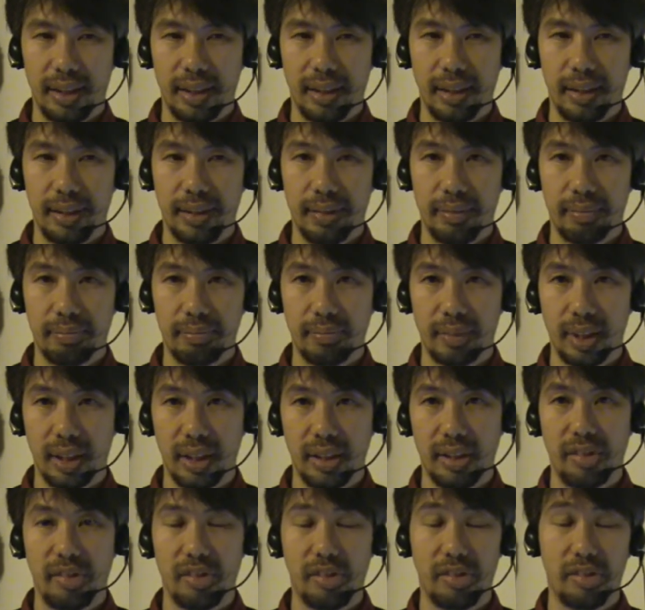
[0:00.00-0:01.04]
um,
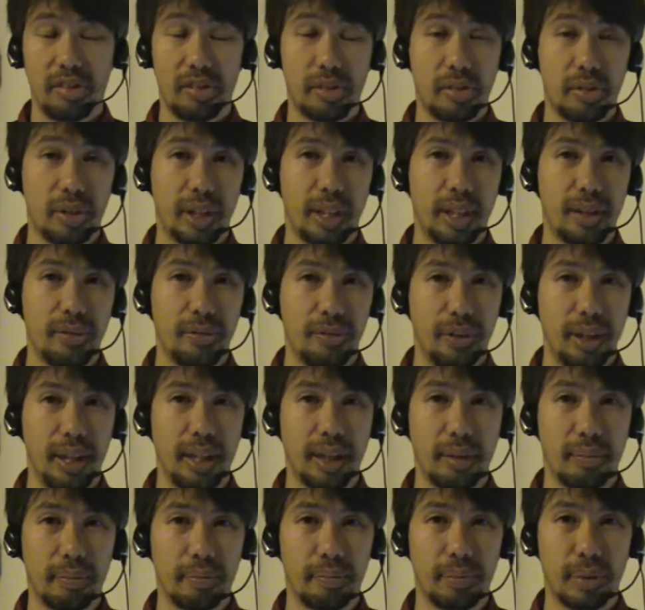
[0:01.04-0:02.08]
and this is a tricky
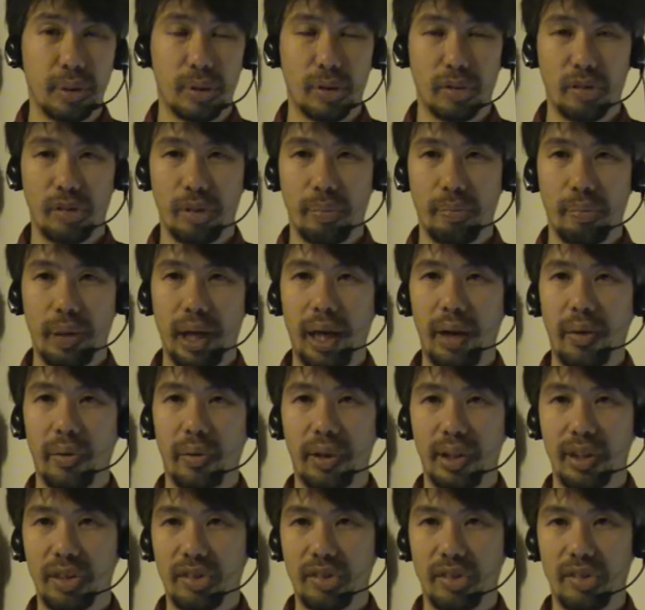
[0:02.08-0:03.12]
thing because the
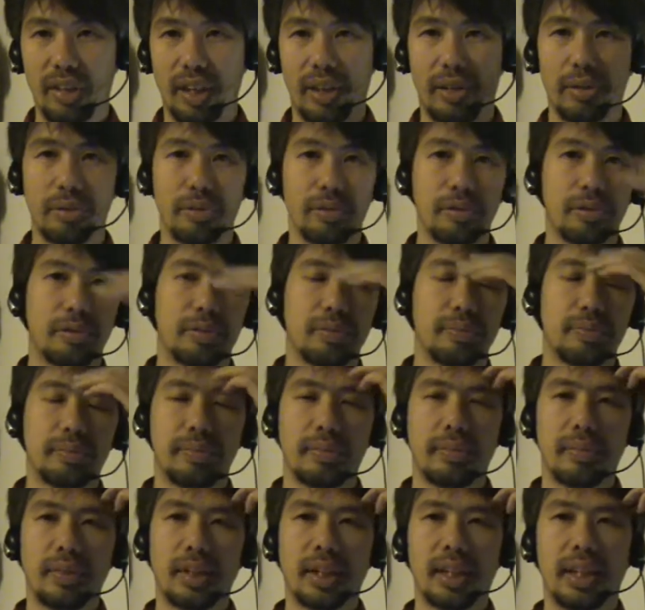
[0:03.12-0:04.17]
power itself
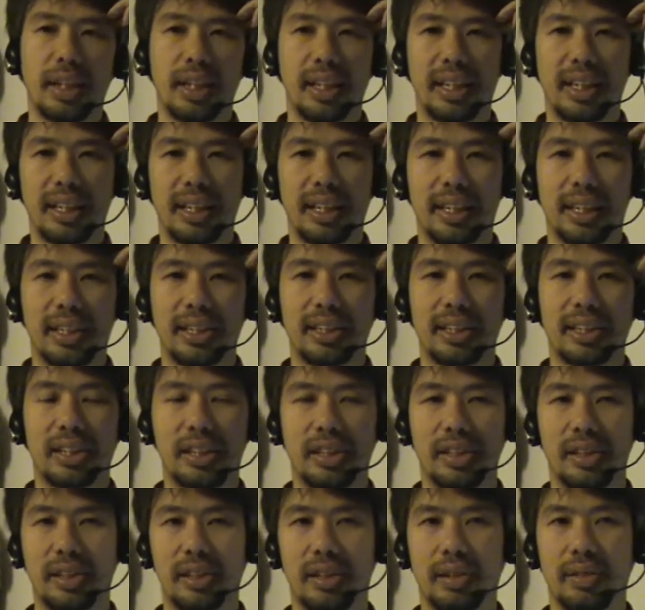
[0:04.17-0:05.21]

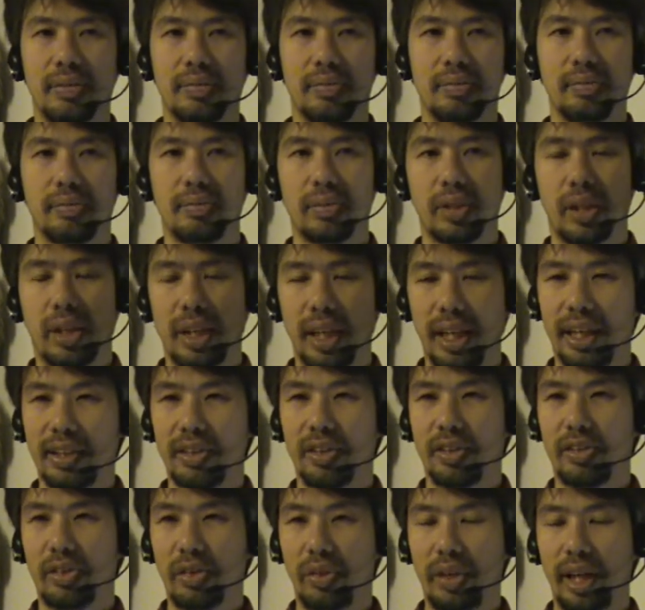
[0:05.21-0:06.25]
is
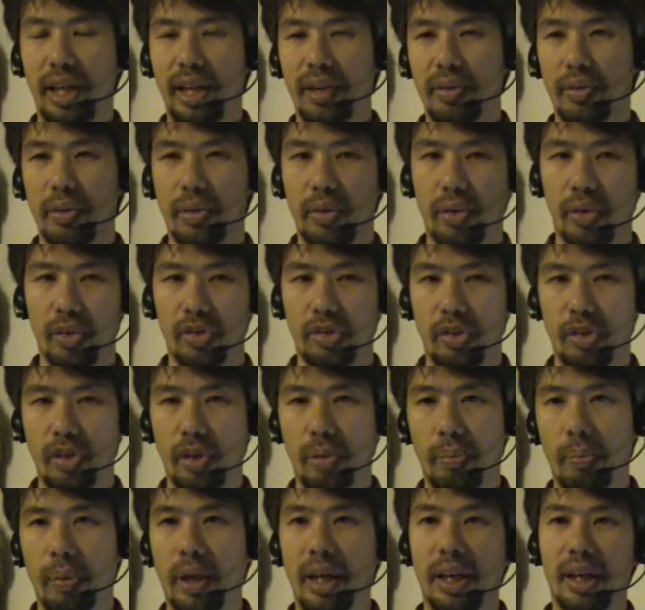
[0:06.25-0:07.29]
connected to the egregore, so
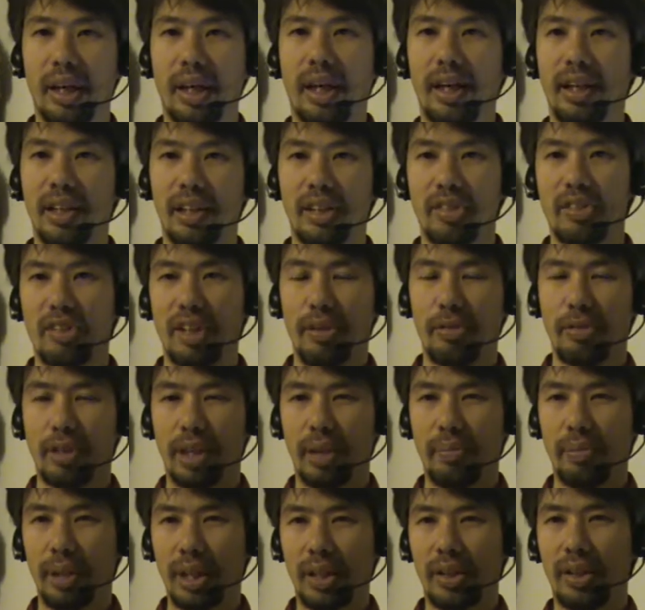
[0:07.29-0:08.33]
your bloodline
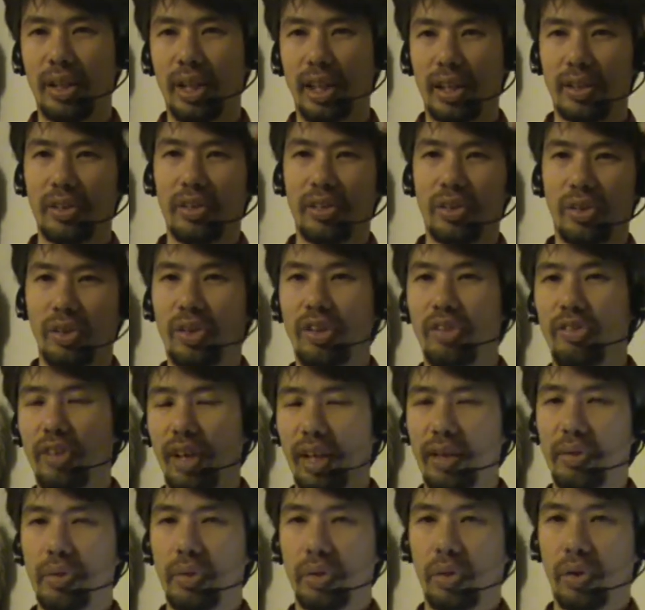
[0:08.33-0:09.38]
itself can be connected to
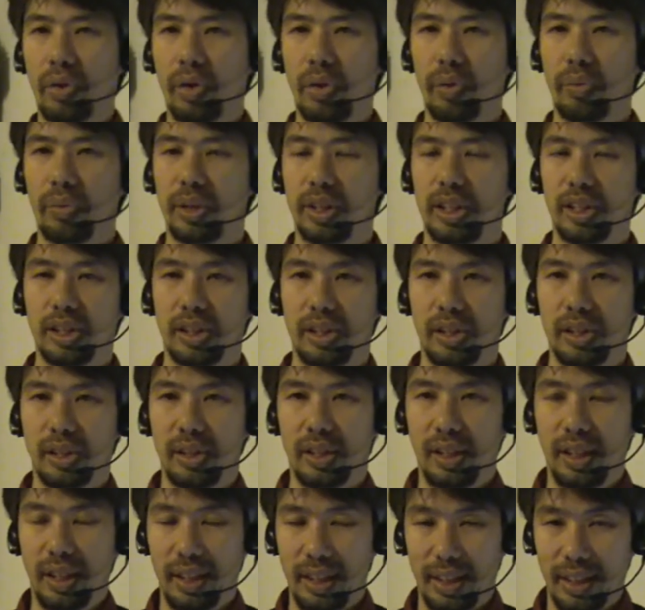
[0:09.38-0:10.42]
this egregore, which is
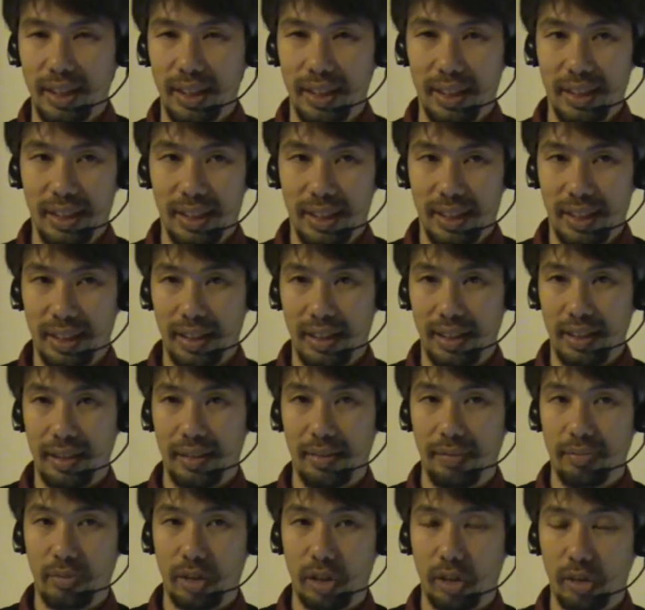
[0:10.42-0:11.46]

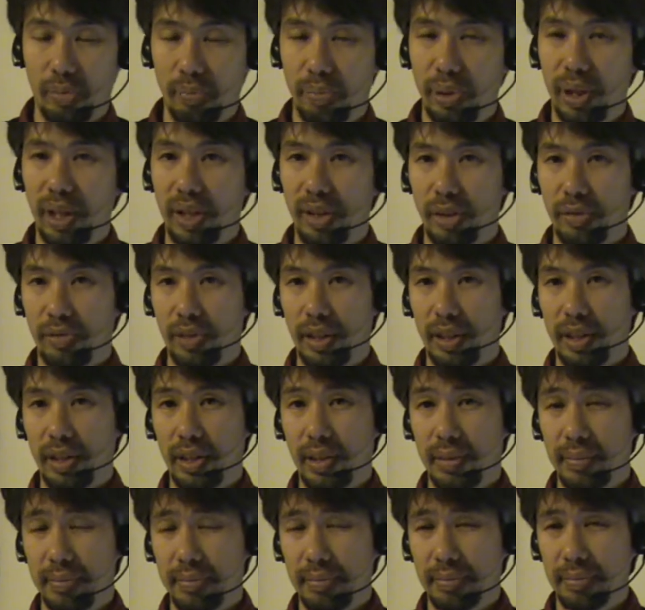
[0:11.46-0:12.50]
um, just part of
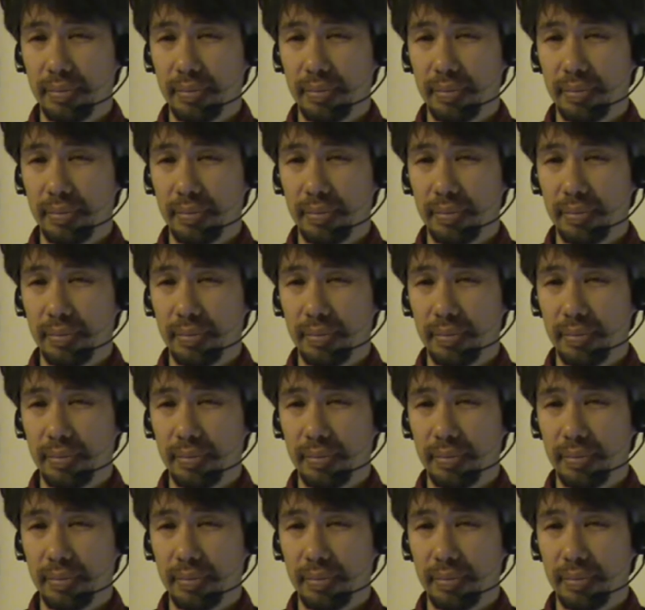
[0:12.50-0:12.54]
it.